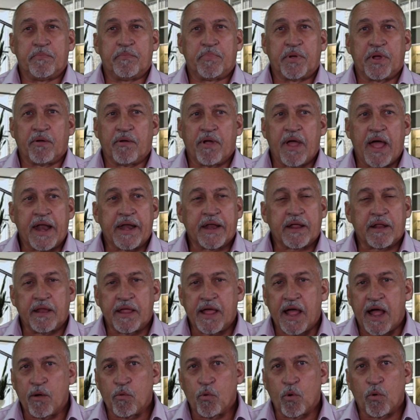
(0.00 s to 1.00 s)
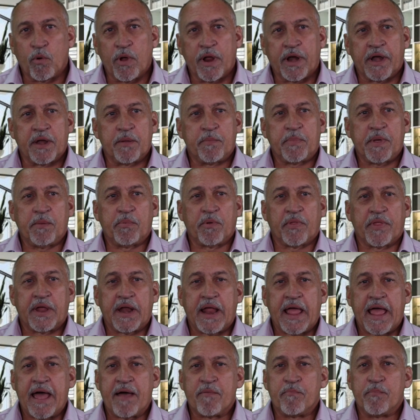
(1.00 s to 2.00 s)
Periodically, I will run into people
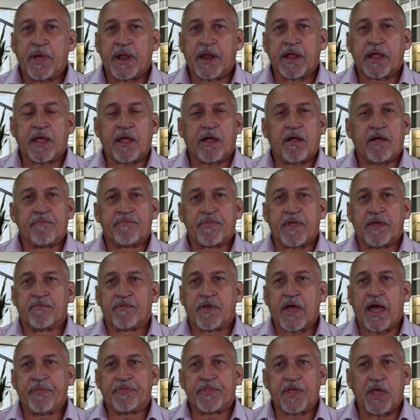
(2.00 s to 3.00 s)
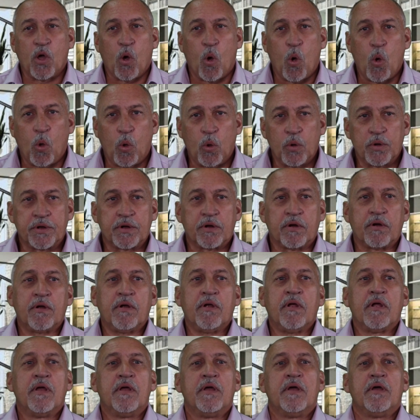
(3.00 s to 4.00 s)
that have Medicare. If they've got the
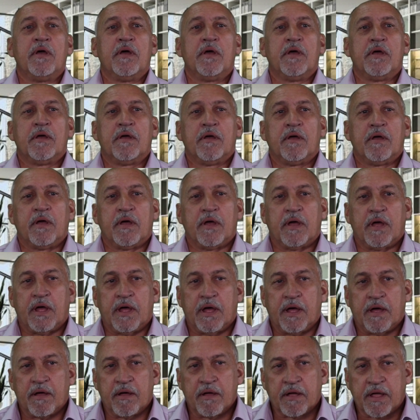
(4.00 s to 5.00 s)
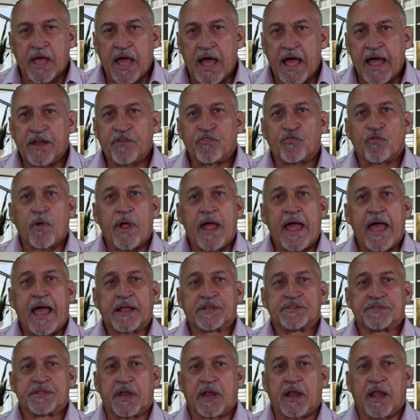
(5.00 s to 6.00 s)
older
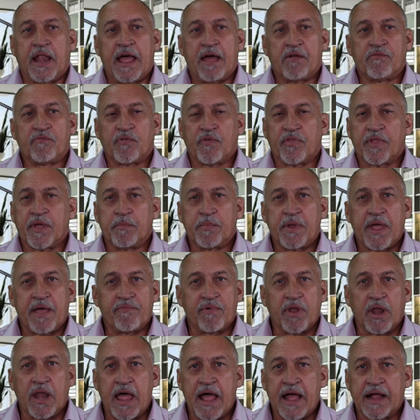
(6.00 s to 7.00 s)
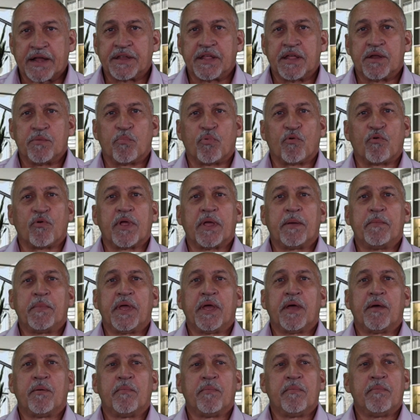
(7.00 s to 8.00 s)
contracts that allowed for them to have a locked-in
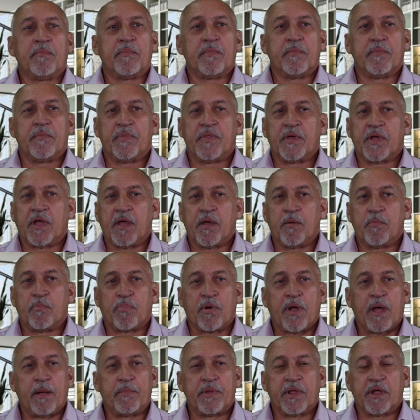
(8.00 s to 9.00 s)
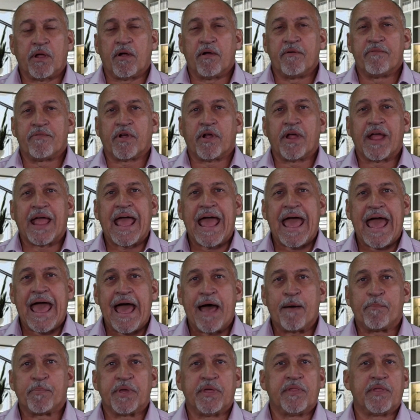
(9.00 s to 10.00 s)
premium, they probably are very
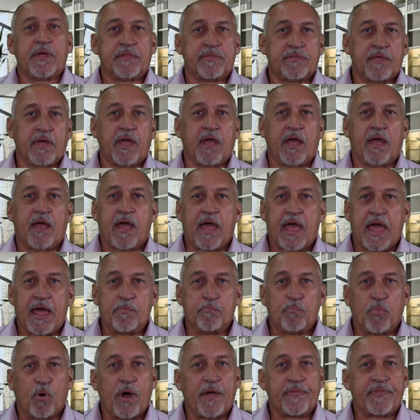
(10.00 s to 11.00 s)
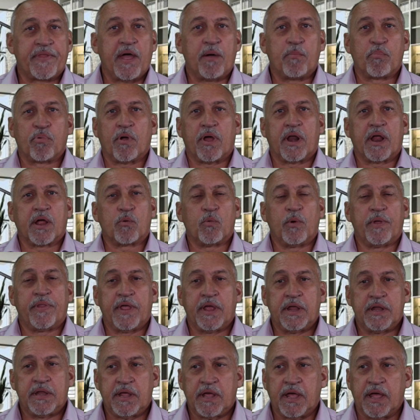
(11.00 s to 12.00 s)
happy that they had bought that product when
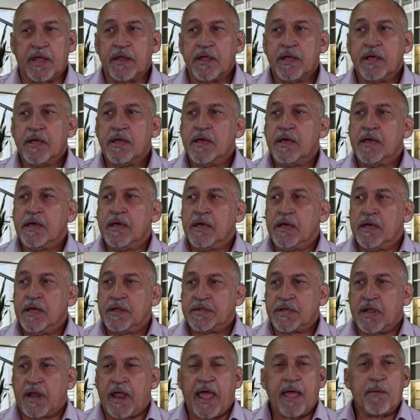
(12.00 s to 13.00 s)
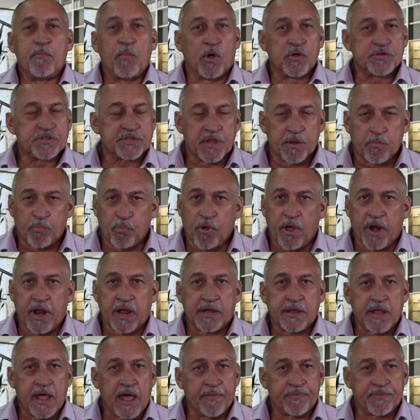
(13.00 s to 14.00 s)
they did. Today, most of the
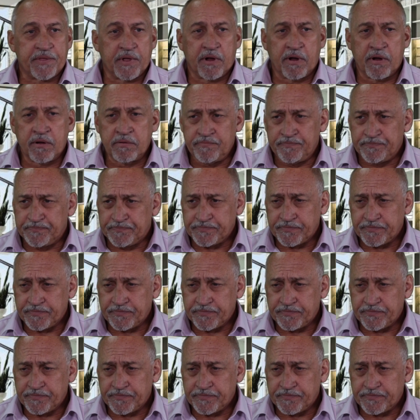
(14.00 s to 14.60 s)
product out there